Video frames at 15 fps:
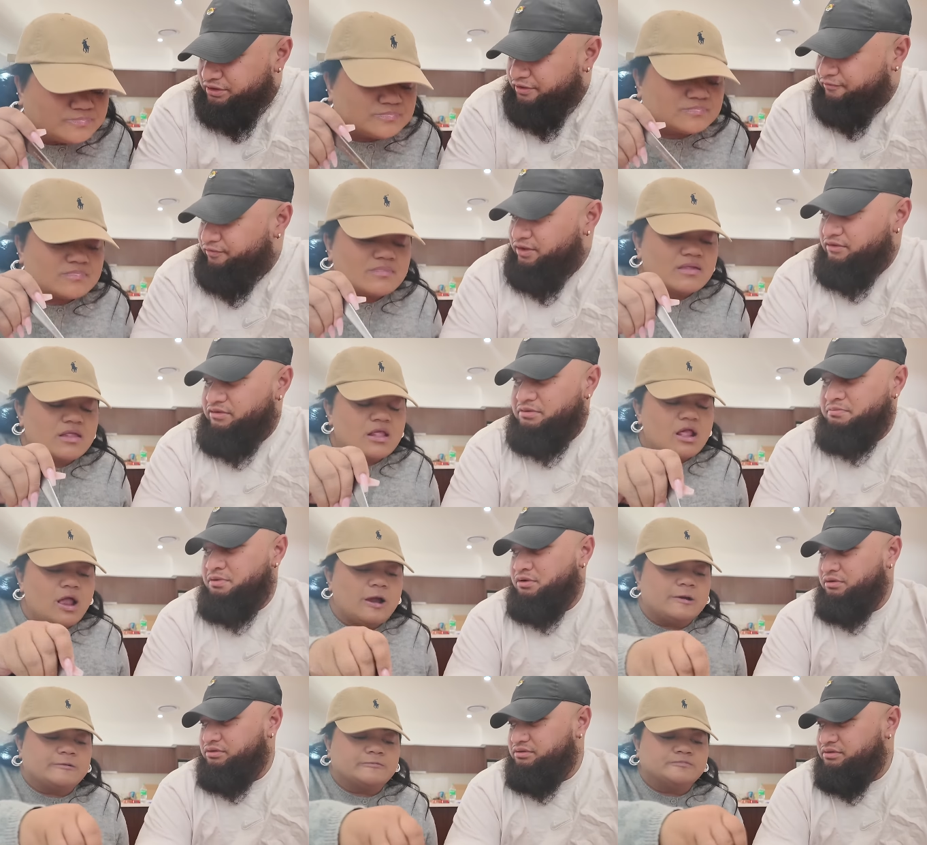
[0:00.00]
Speaker 1: like flavored
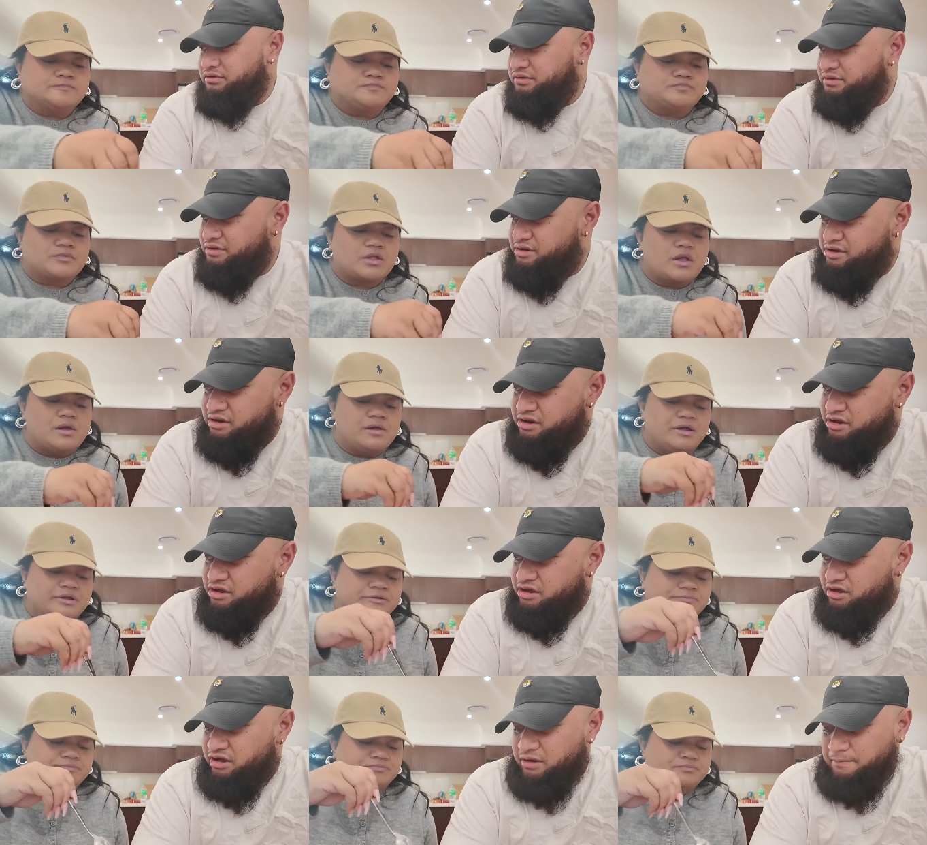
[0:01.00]
milk.
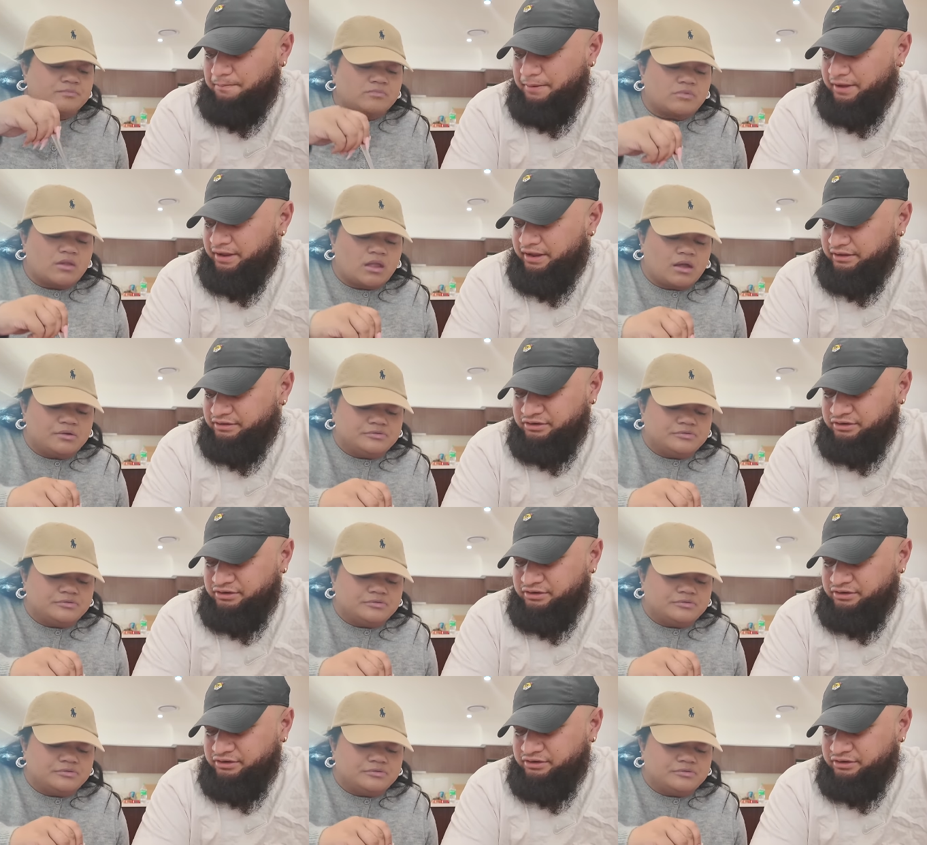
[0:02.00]
How bad? How,